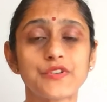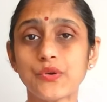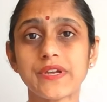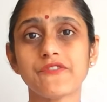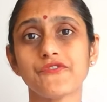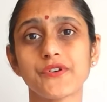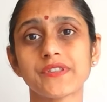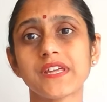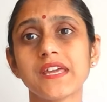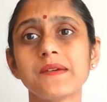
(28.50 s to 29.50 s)
looking
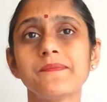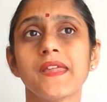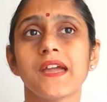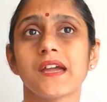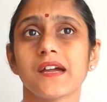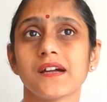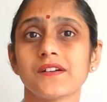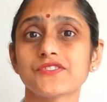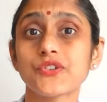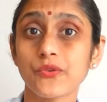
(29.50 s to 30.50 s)
for the
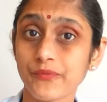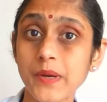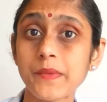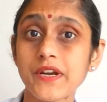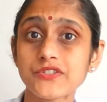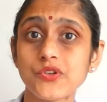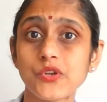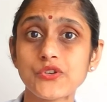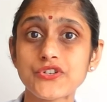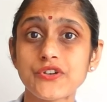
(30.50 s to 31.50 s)
uh, so permanent
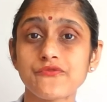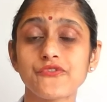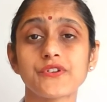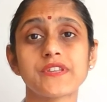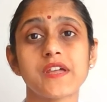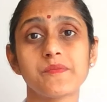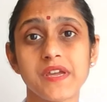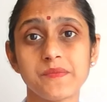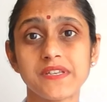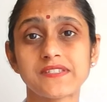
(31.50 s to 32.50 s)
solution for the
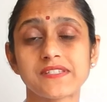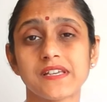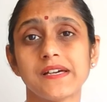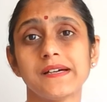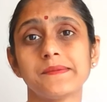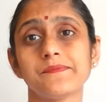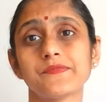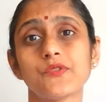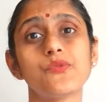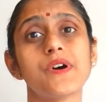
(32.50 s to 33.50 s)
babies um,
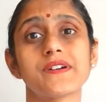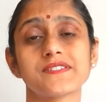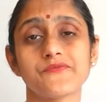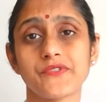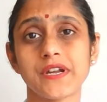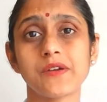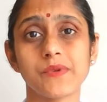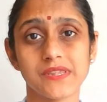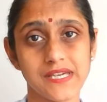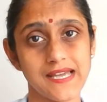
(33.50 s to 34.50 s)
who are suffering
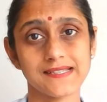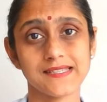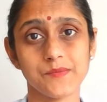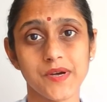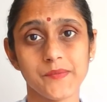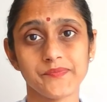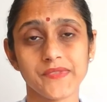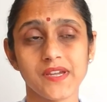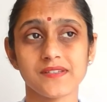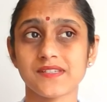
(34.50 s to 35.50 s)
with the eczema.
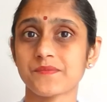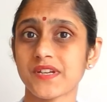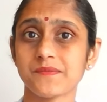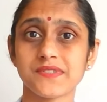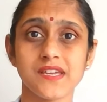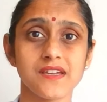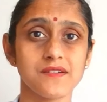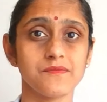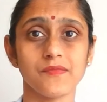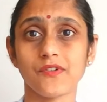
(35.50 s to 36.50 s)
Sometimes
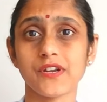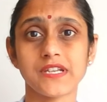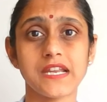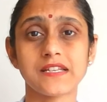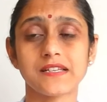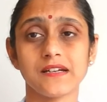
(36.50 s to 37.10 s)
they got uh,